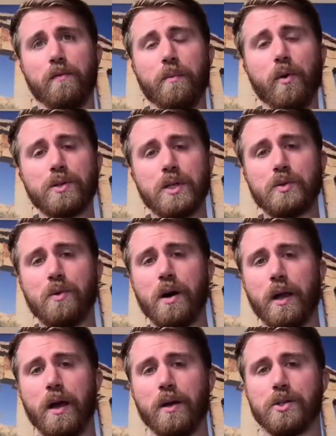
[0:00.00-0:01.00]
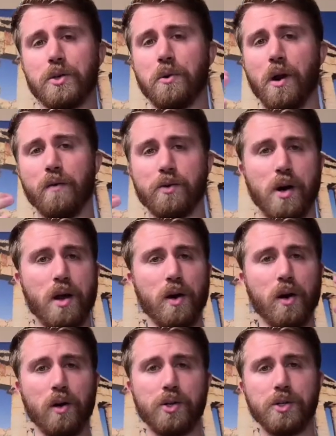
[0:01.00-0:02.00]
if a person's running at you, whatever,
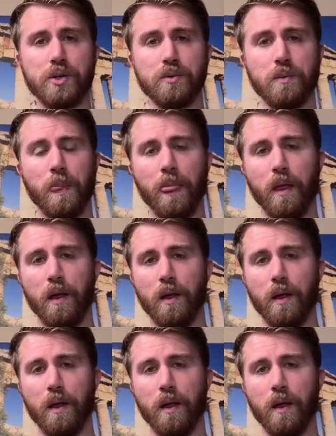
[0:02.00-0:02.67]
trying to hurt you,